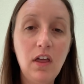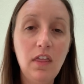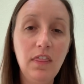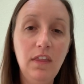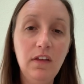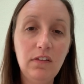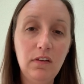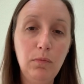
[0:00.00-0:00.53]

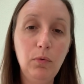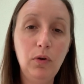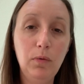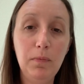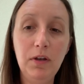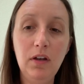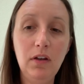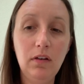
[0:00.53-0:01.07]
this would have
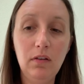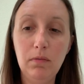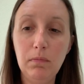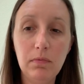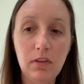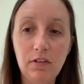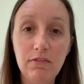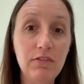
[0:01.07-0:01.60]
been
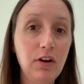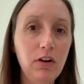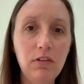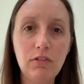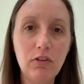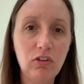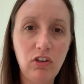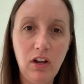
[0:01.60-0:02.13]
the very
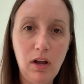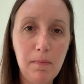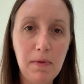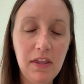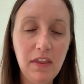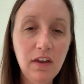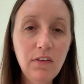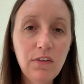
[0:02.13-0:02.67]
first thing on my
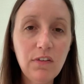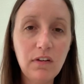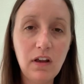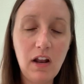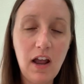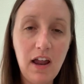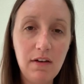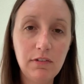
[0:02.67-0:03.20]
list, and
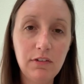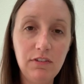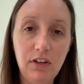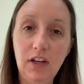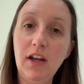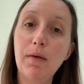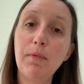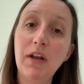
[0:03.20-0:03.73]
I have a
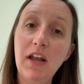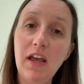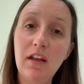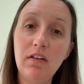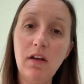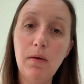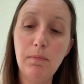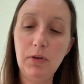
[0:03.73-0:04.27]
feeling I'm going to
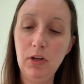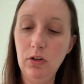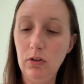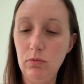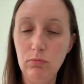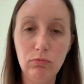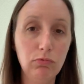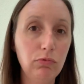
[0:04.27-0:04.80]
end up
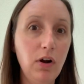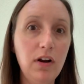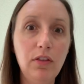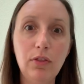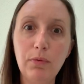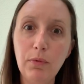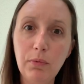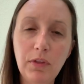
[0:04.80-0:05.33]

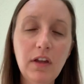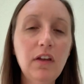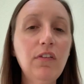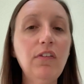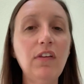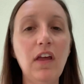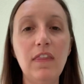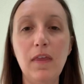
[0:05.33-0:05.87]
running through
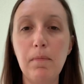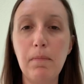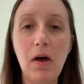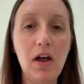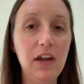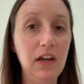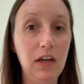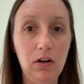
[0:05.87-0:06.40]
this and then
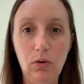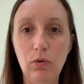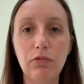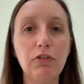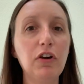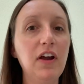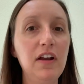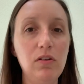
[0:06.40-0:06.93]
buying it
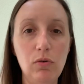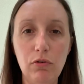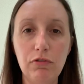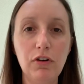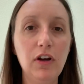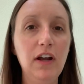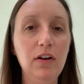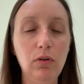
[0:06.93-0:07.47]
over and
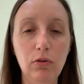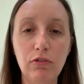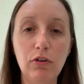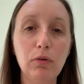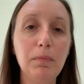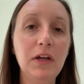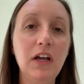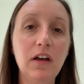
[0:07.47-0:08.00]
over and
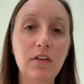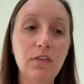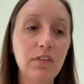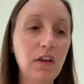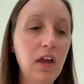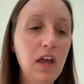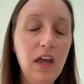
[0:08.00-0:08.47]
over because